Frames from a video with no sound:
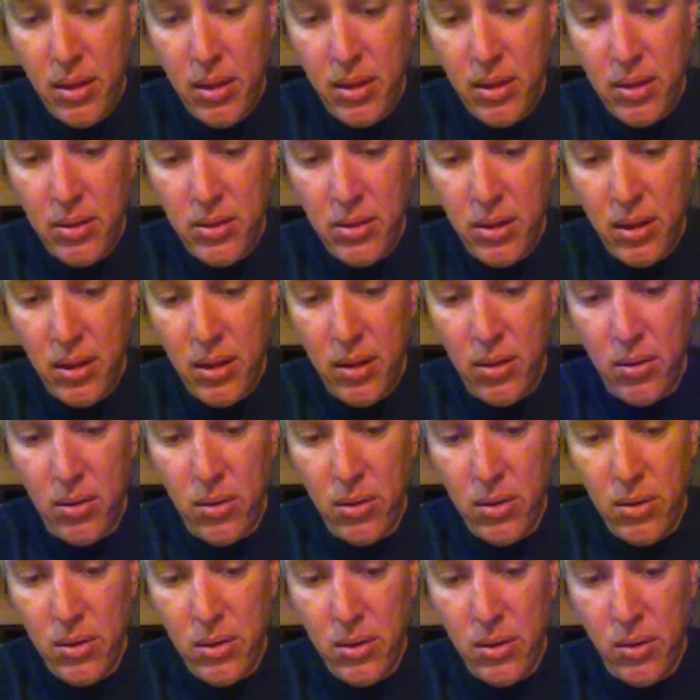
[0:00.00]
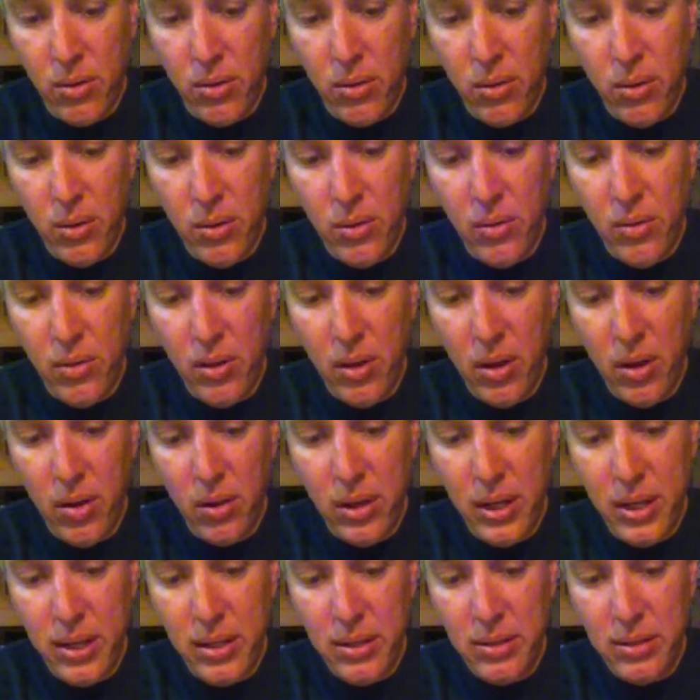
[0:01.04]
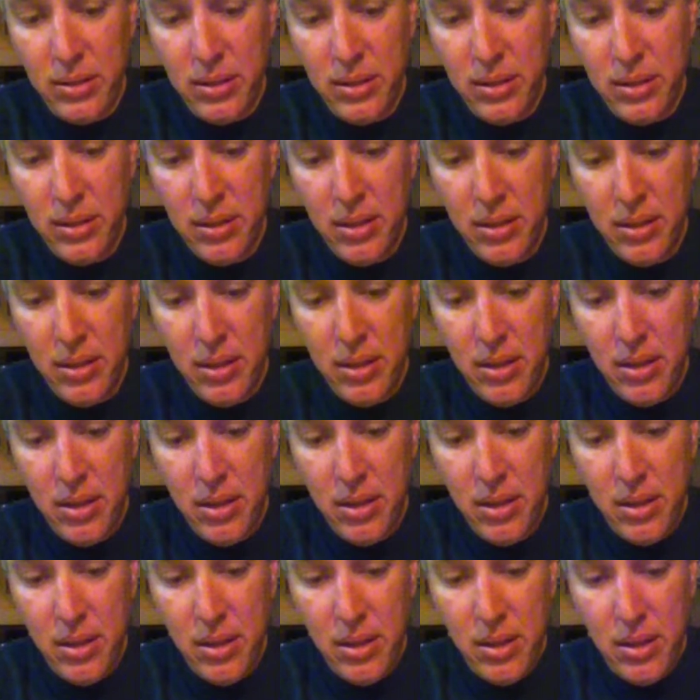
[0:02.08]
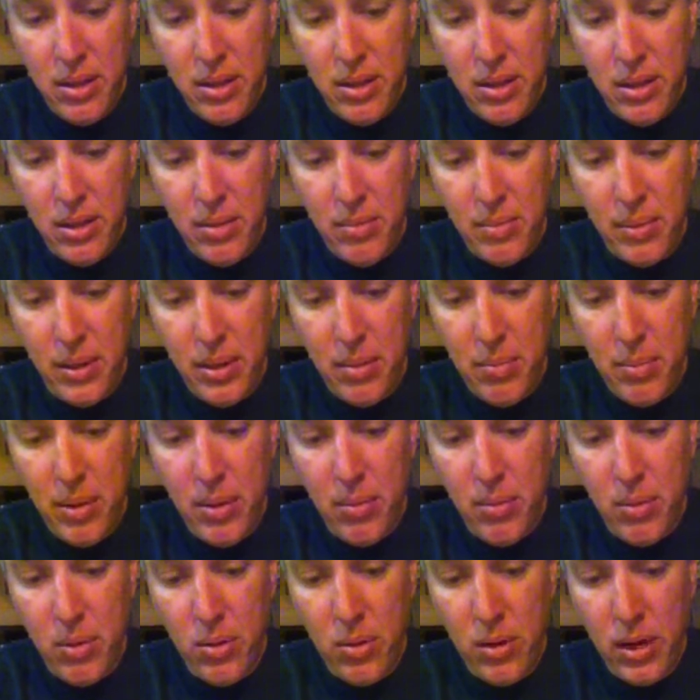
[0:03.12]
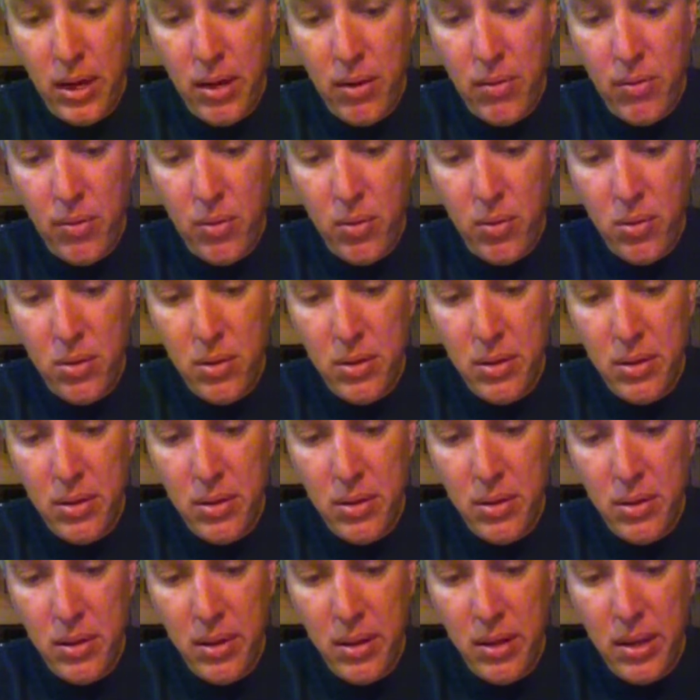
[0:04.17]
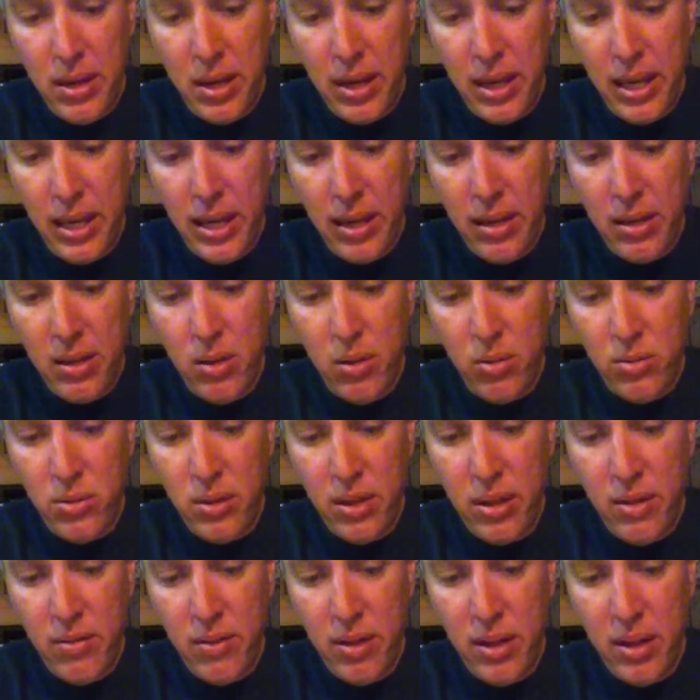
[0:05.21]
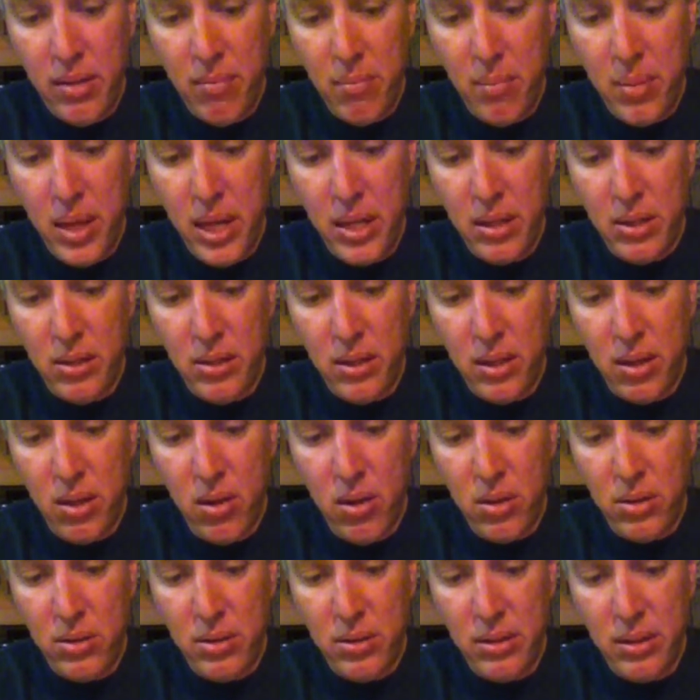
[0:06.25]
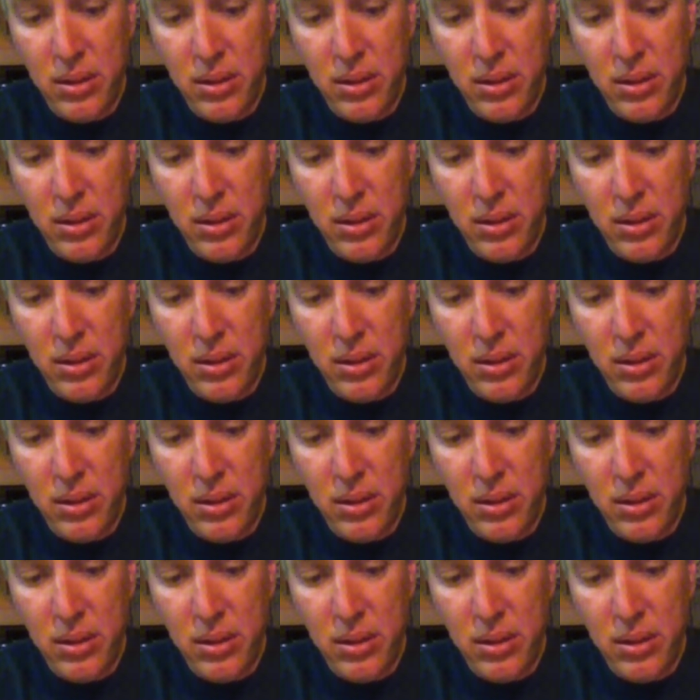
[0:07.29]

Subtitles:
There's a little groove along this, and I'm going to be real careful and not get it close enough to them buttons to cause